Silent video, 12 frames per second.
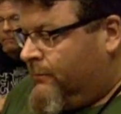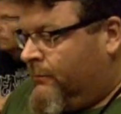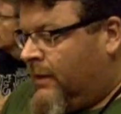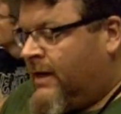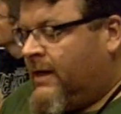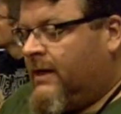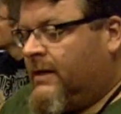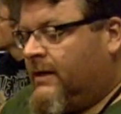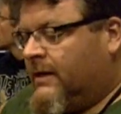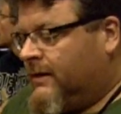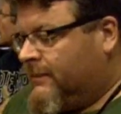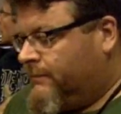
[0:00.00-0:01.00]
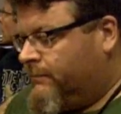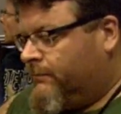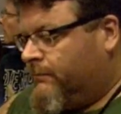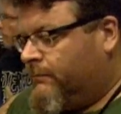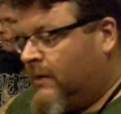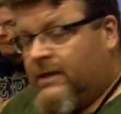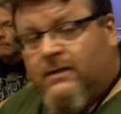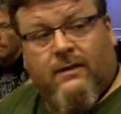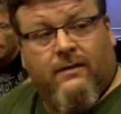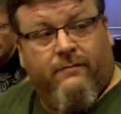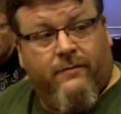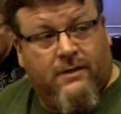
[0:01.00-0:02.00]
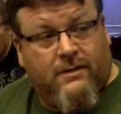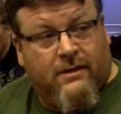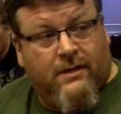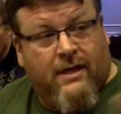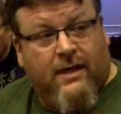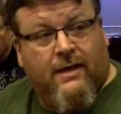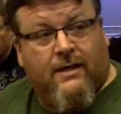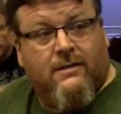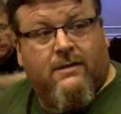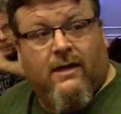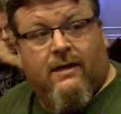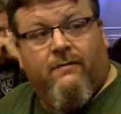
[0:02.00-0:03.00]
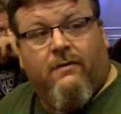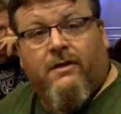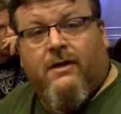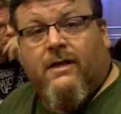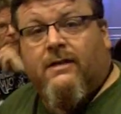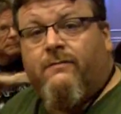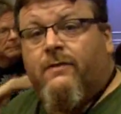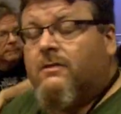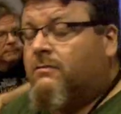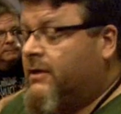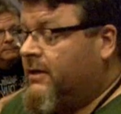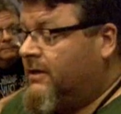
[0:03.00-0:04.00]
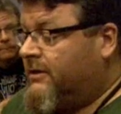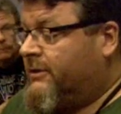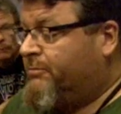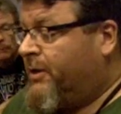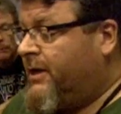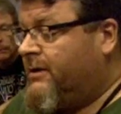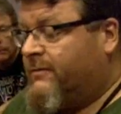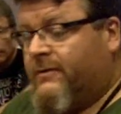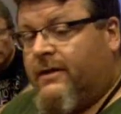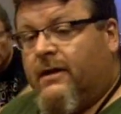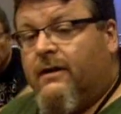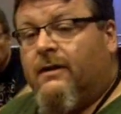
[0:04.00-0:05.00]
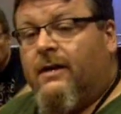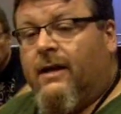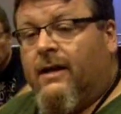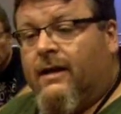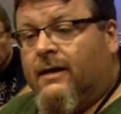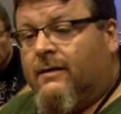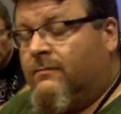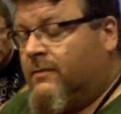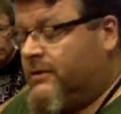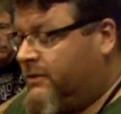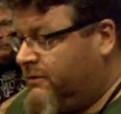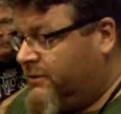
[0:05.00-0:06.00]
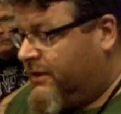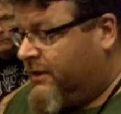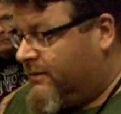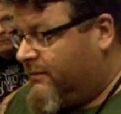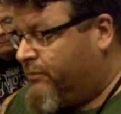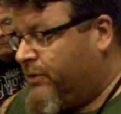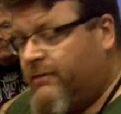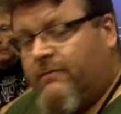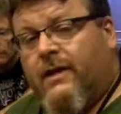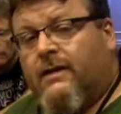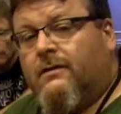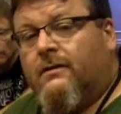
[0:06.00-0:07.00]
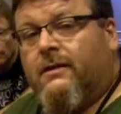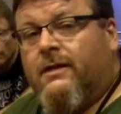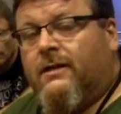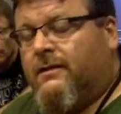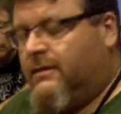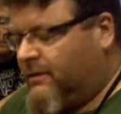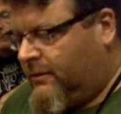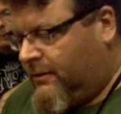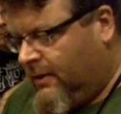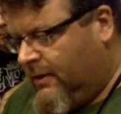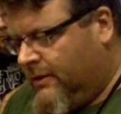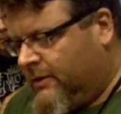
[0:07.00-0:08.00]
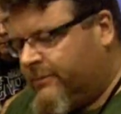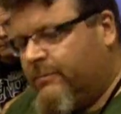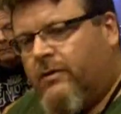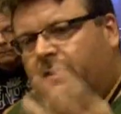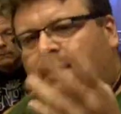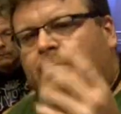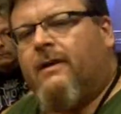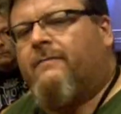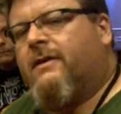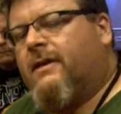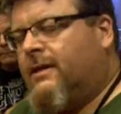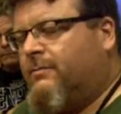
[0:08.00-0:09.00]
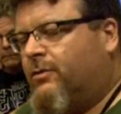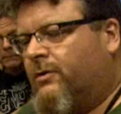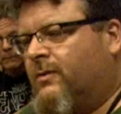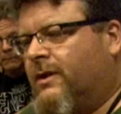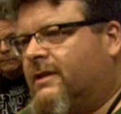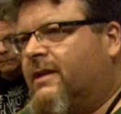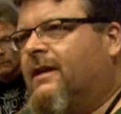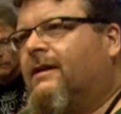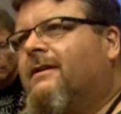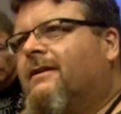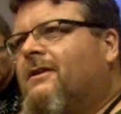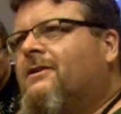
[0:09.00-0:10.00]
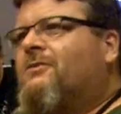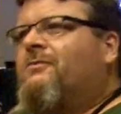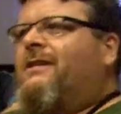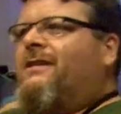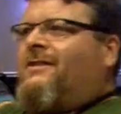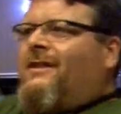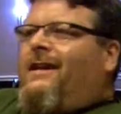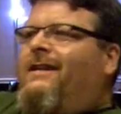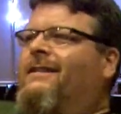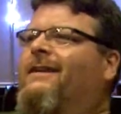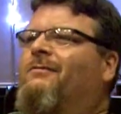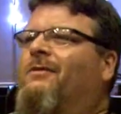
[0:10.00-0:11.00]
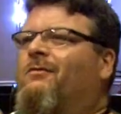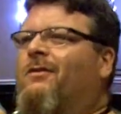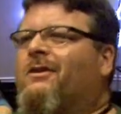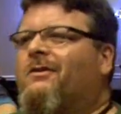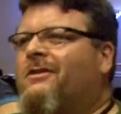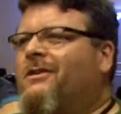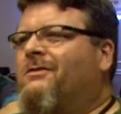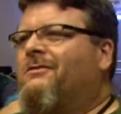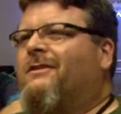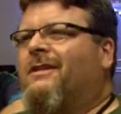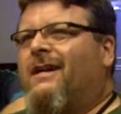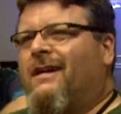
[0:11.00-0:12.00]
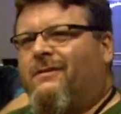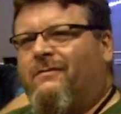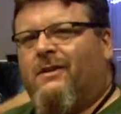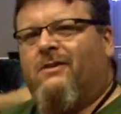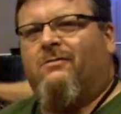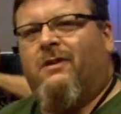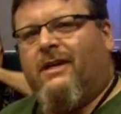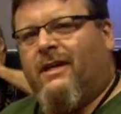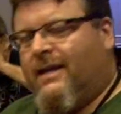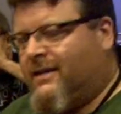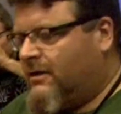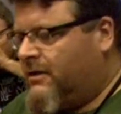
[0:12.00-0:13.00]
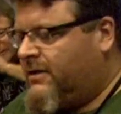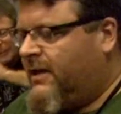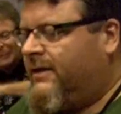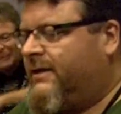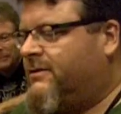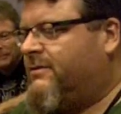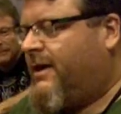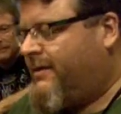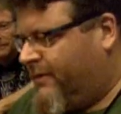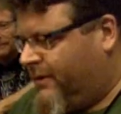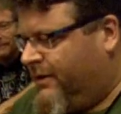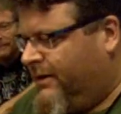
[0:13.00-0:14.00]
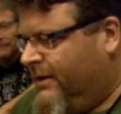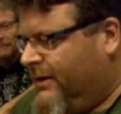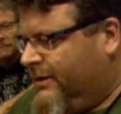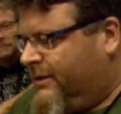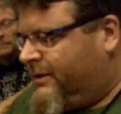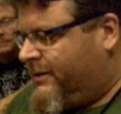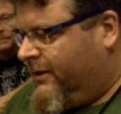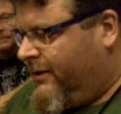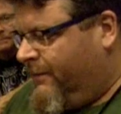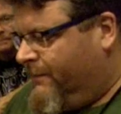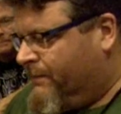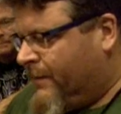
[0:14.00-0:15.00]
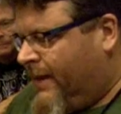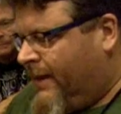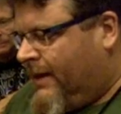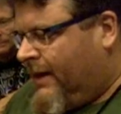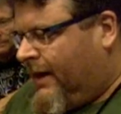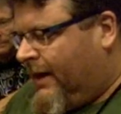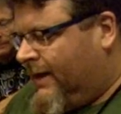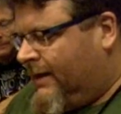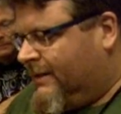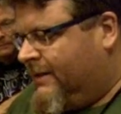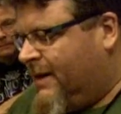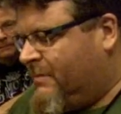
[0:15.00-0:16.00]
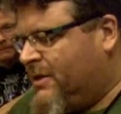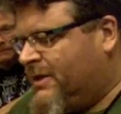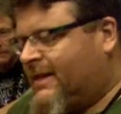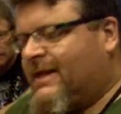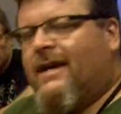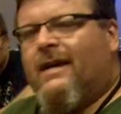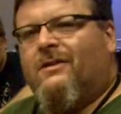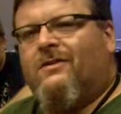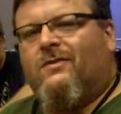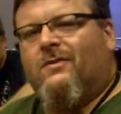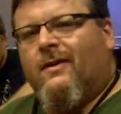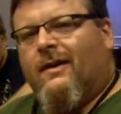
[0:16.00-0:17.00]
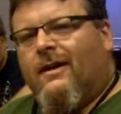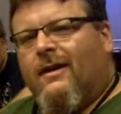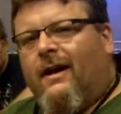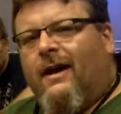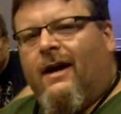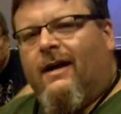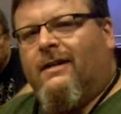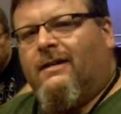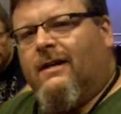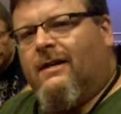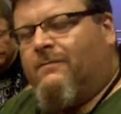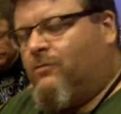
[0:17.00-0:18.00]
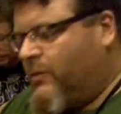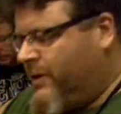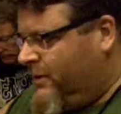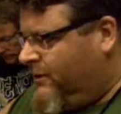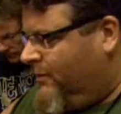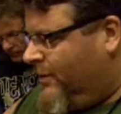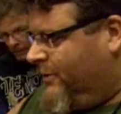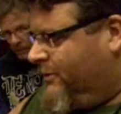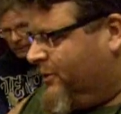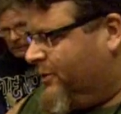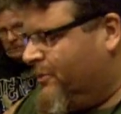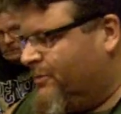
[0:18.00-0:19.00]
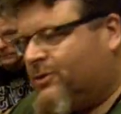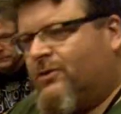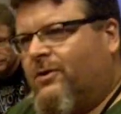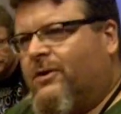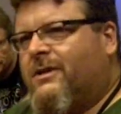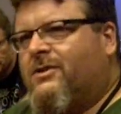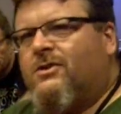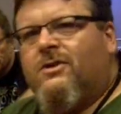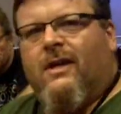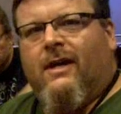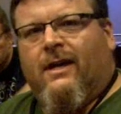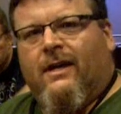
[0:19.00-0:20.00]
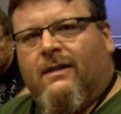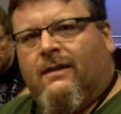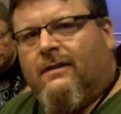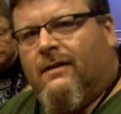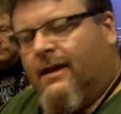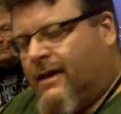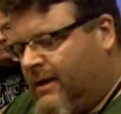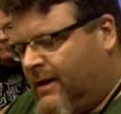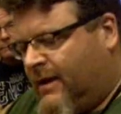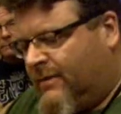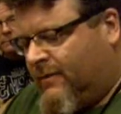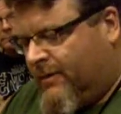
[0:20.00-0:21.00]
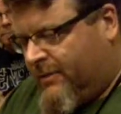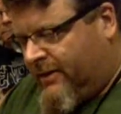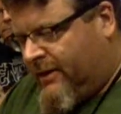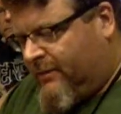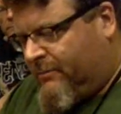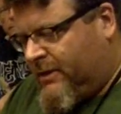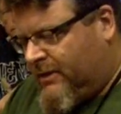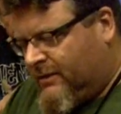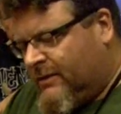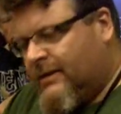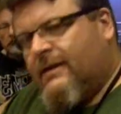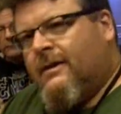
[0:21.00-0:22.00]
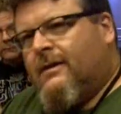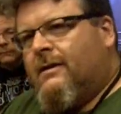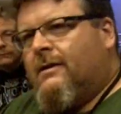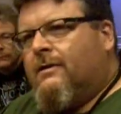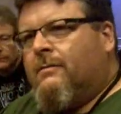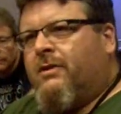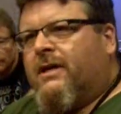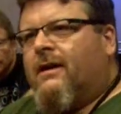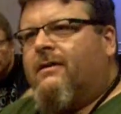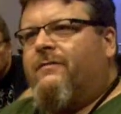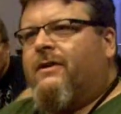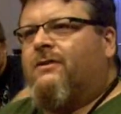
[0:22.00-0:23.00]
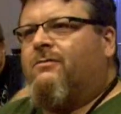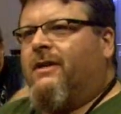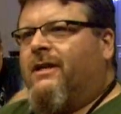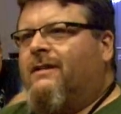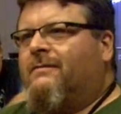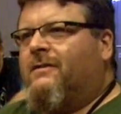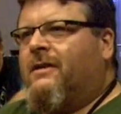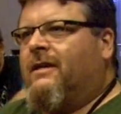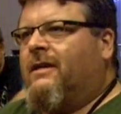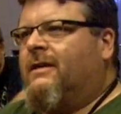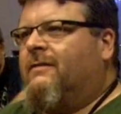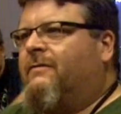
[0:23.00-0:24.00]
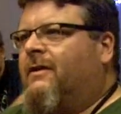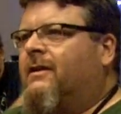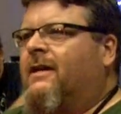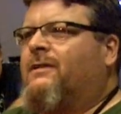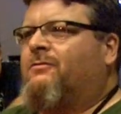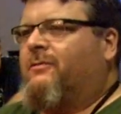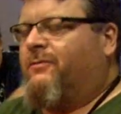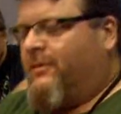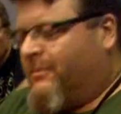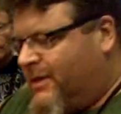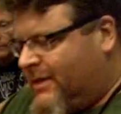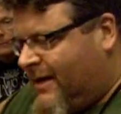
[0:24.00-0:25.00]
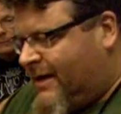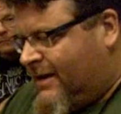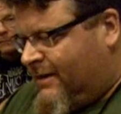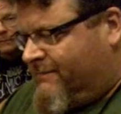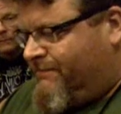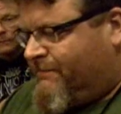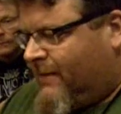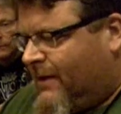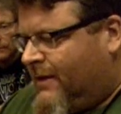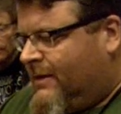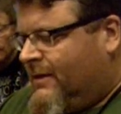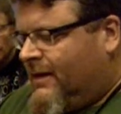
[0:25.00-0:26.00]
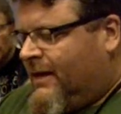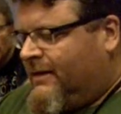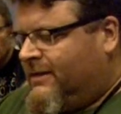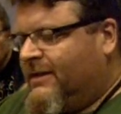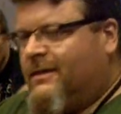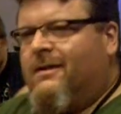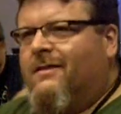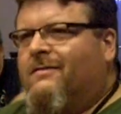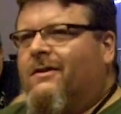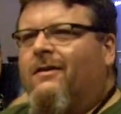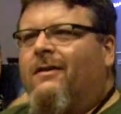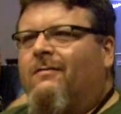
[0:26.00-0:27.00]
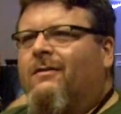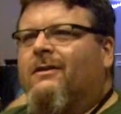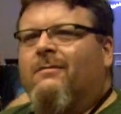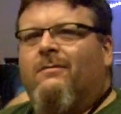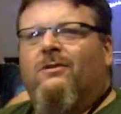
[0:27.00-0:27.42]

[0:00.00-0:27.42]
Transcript: my, uh, my son Vincent has a very nice Vic 20 on display over there and was using it pretty regularly until smoke came out of the keyboard one day. So we decided that we weren't going to use the nice Vic 20 as our daily driver. So uh, that being the case, I uh, went into our user group storage and had Robert help me pick out a VIC-20. He found a nice one for me, and I said, no, no, I want the